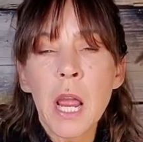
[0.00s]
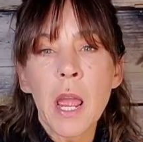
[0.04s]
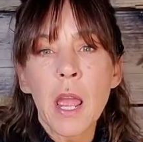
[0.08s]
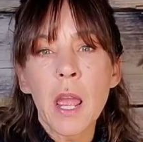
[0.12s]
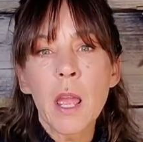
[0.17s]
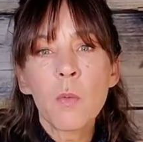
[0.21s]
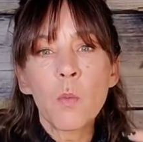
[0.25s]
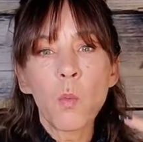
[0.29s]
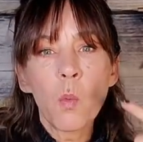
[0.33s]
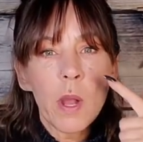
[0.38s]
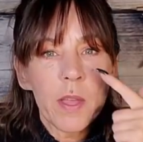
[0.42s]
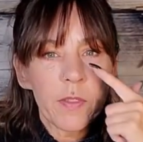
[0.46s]

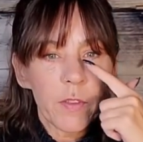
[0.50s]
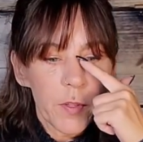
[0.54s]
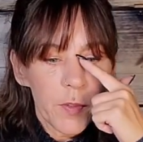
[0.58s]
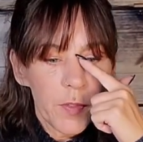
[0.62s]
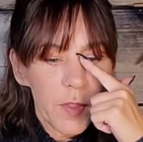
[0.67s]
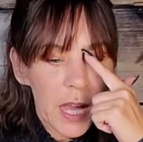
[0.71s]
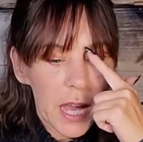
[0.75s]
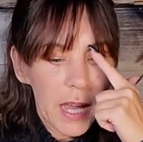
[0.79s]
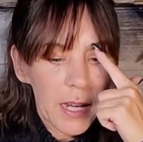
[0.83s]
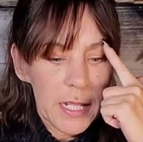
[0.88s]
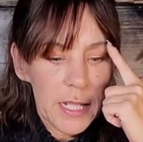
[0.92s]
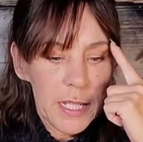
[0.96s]
and whether
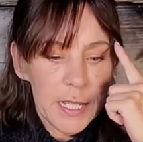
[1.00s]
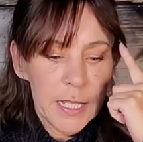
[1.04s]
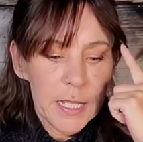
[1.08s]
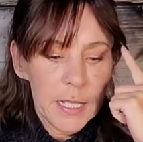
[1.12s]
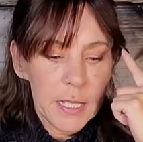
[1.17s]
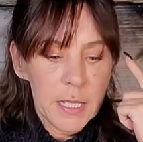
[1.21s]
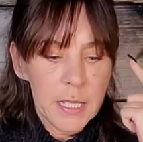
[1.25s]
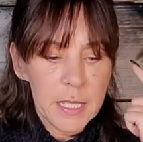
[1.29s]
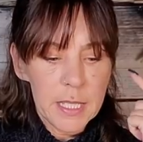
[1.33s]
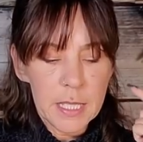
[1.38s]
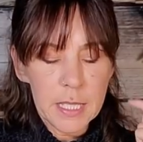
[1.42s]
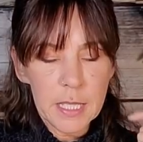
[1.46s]
that
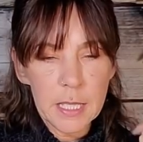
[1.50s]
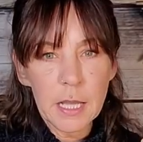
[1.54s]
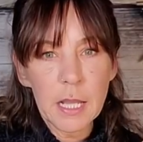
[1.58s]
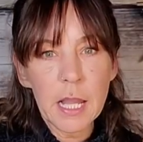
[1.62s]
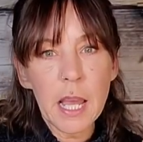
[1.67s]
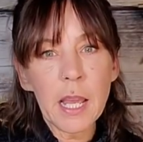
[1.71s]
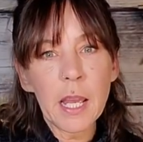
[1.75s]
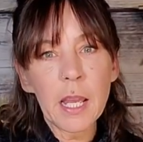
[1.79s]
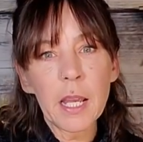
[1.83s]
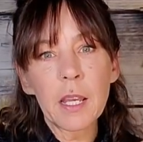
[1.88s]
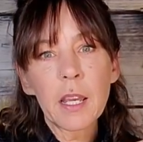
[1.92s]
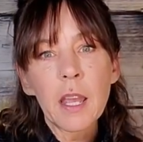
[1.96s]
is
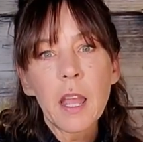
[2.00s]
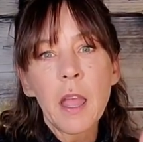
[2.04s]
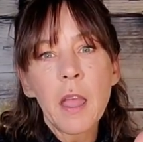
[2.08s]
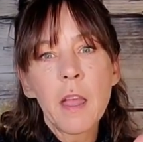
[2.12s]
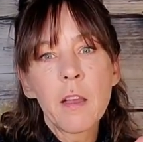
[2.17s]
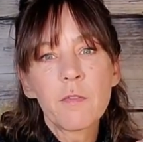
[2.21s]
like